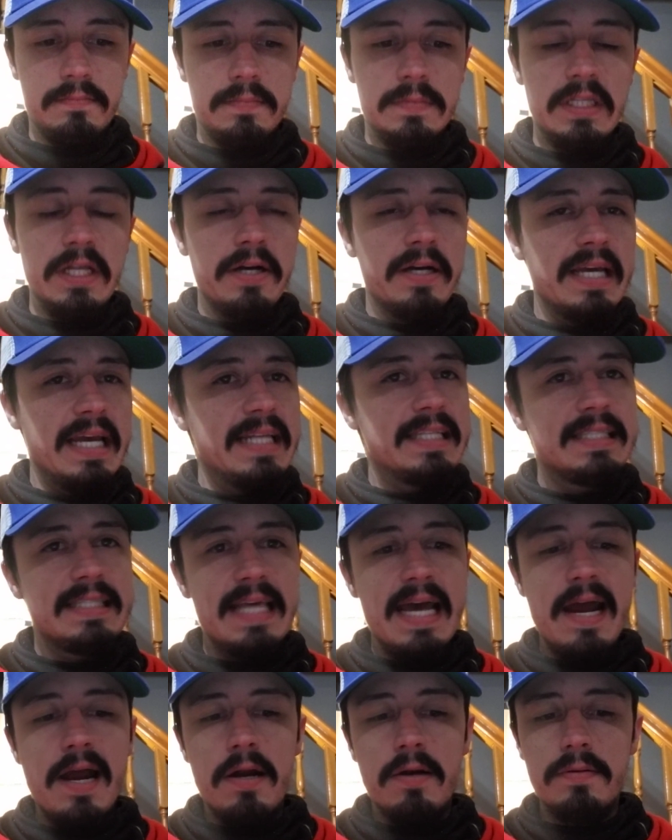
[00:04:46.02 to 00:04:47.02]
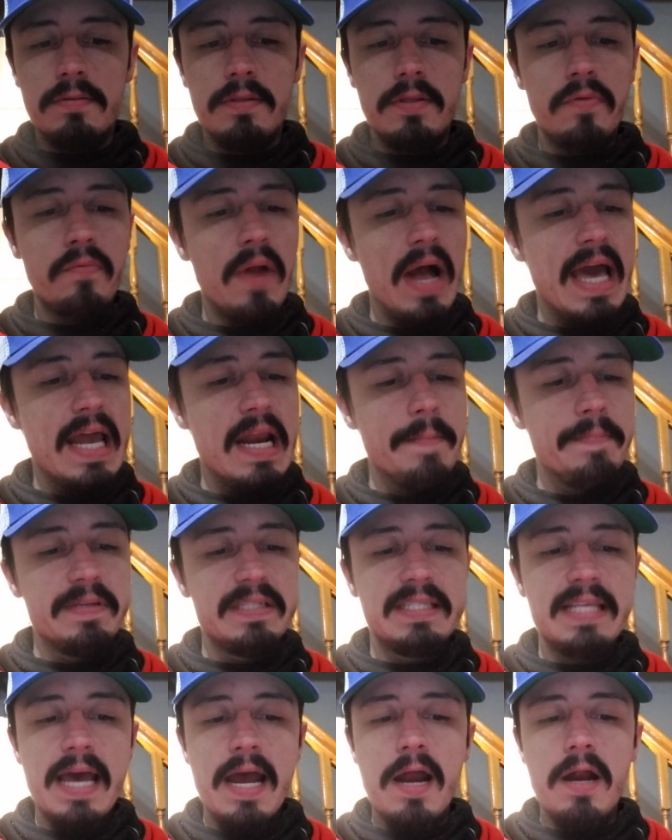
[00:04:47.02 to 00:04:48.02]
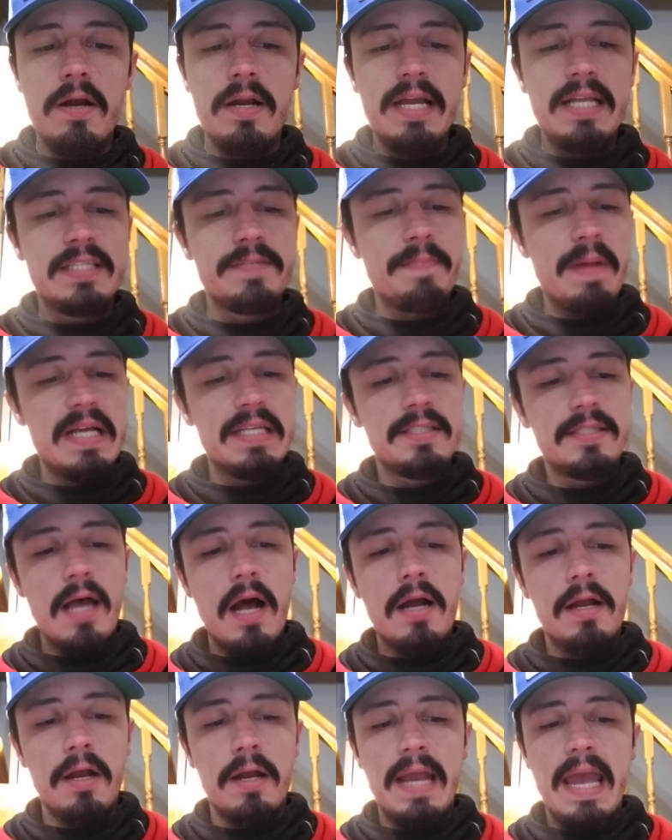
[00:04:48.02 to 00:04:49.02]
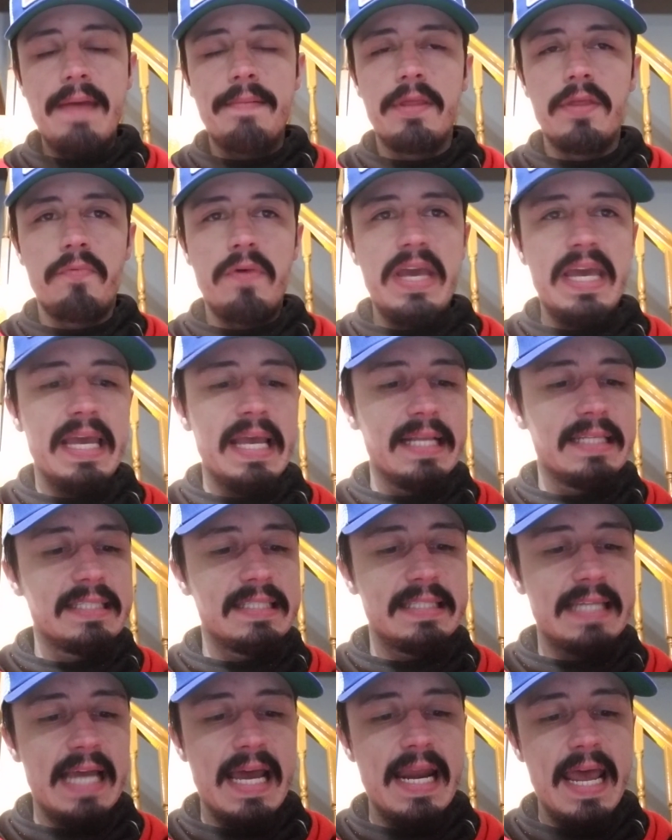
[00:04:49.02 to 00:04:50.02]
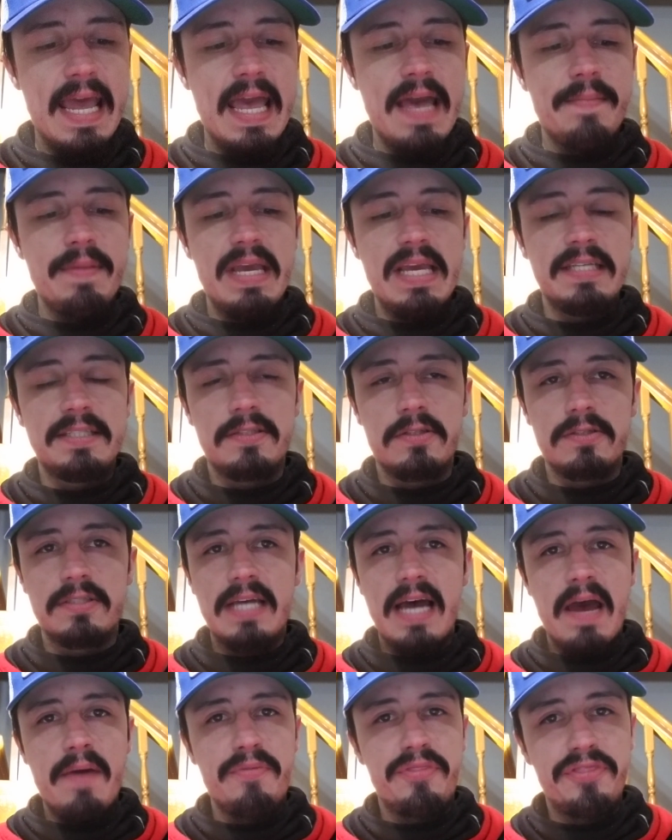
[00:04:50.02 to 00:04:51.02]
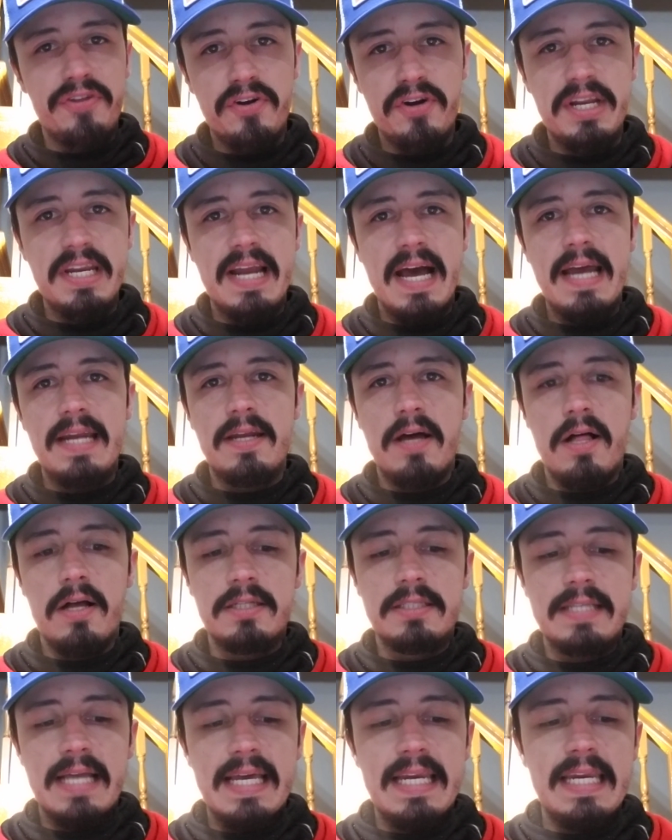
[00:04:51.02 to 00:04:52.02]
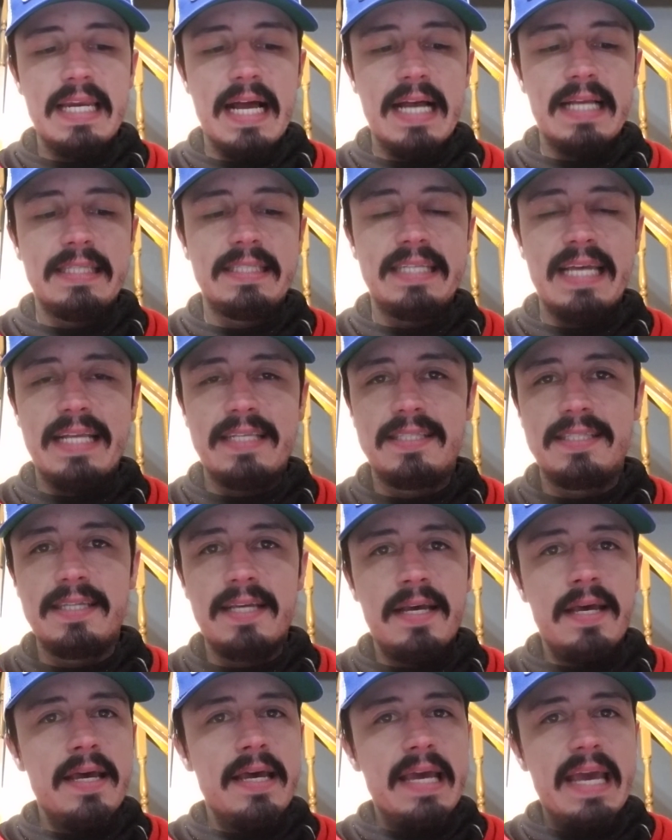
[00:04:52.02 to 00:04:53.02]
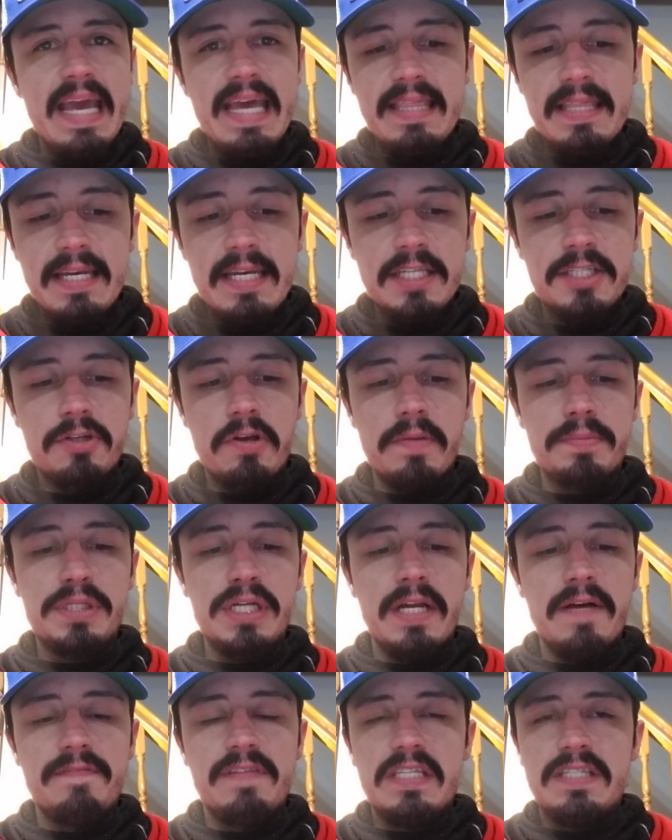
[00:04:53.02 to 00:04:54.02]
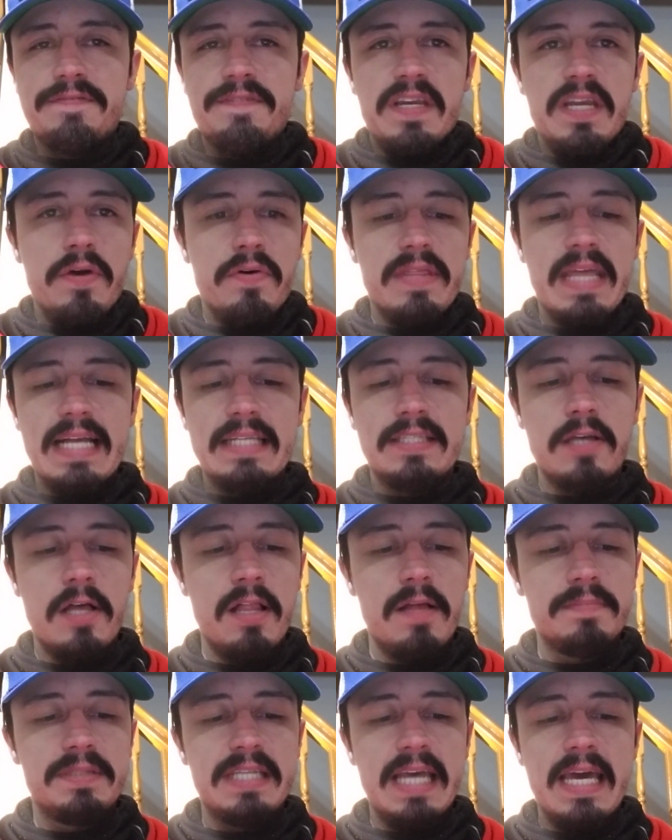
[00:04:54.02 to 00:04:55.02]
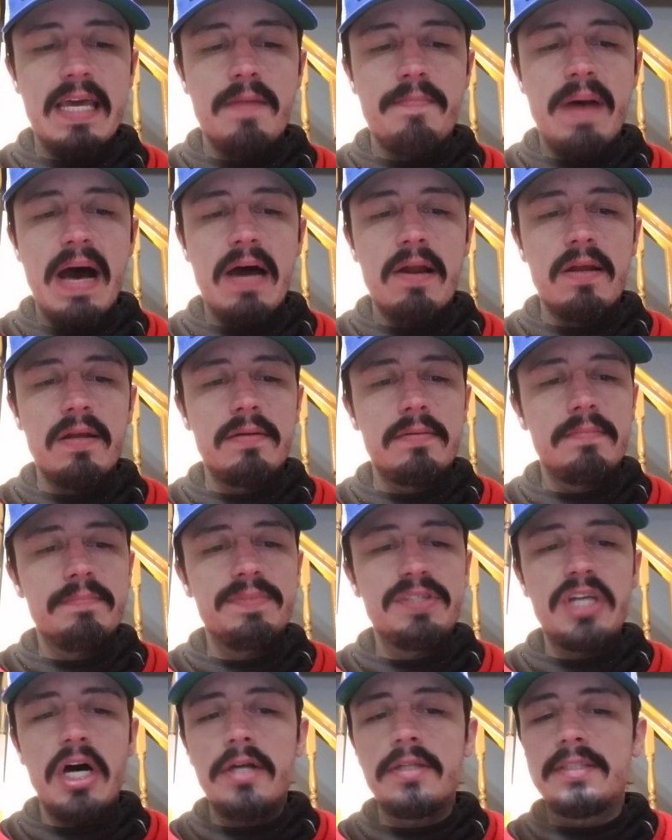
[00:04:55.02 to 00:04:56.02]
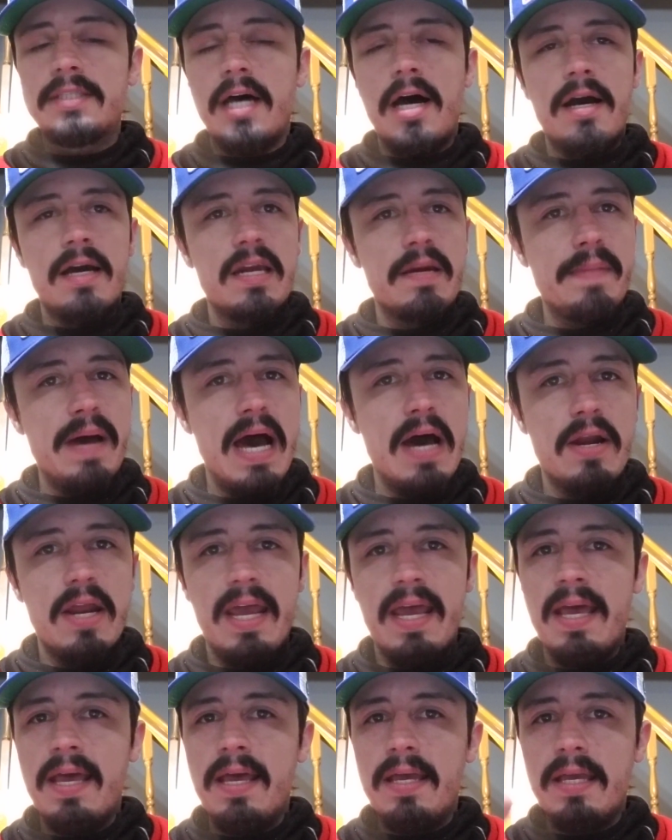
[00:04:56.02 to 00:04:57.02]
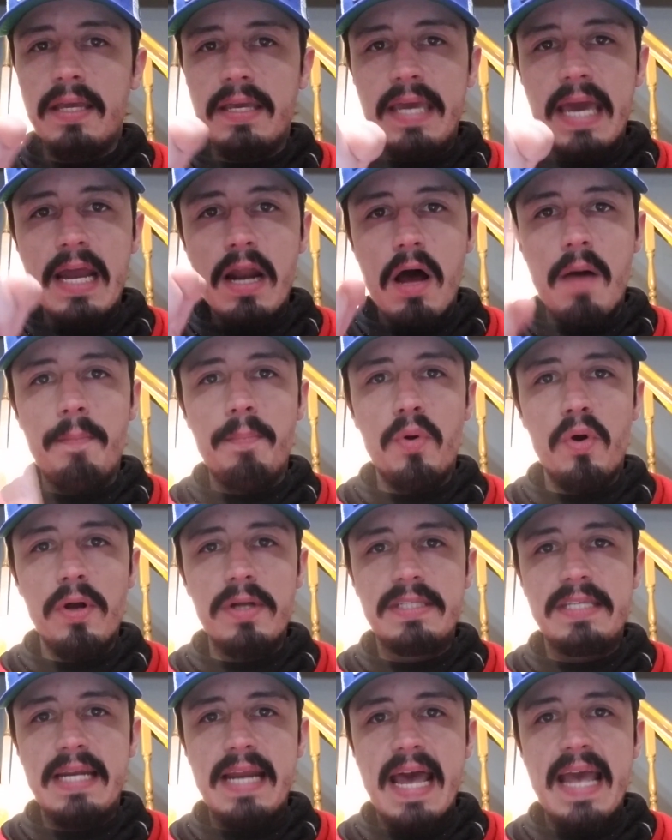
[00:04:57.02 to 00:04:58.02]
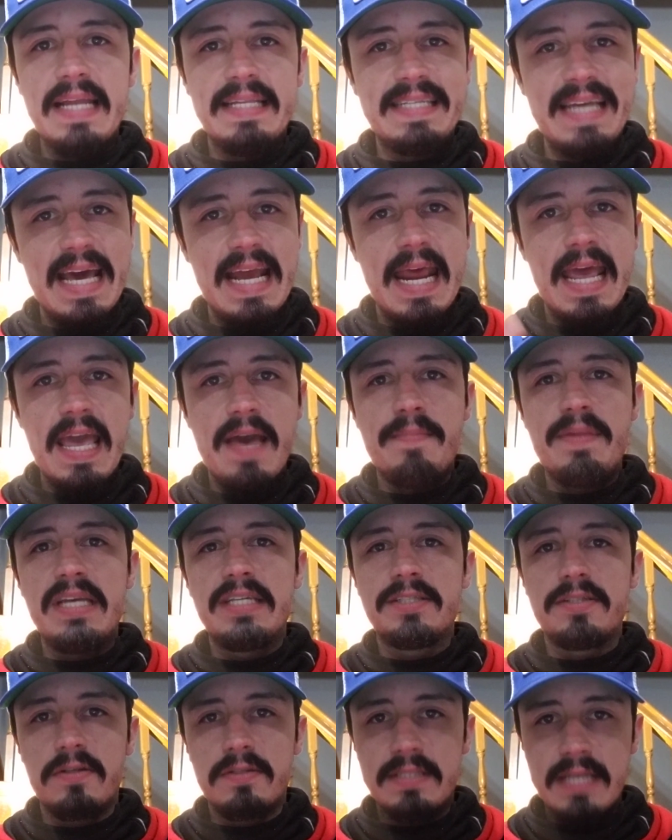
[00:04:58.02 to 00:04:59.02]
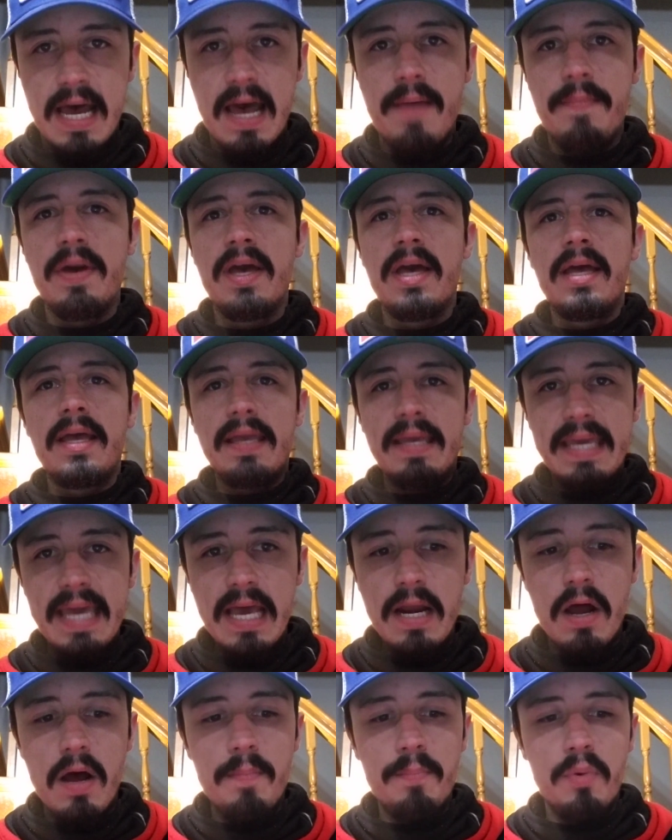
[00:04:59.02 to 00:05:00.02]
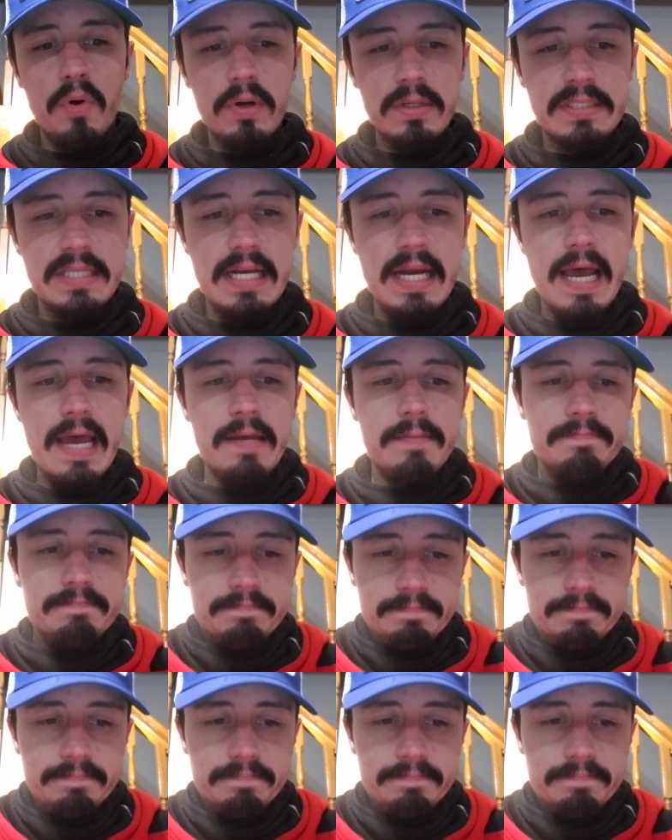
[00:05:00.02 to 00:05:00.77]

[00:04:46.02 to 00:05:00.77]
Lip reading: Look, it's there. The write-up is there. It's my soccer game of the week. It's 10 a.m. Eastern time, $39.99 in the description of this video, and that's all I'm saying about it. I'm done talking about it. Get on board today. 10 a.m. Eastern time. Get on board today.